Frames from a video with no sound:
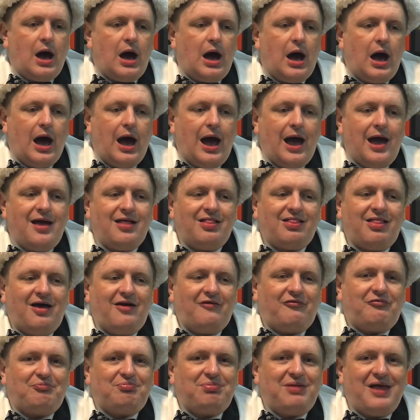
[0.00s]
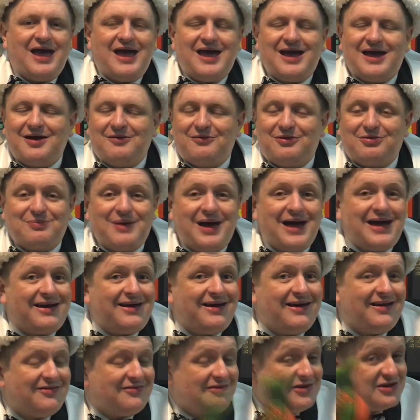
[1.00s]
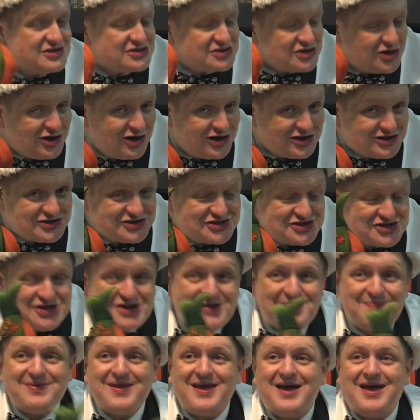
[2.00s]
I love playing it with my kids at church.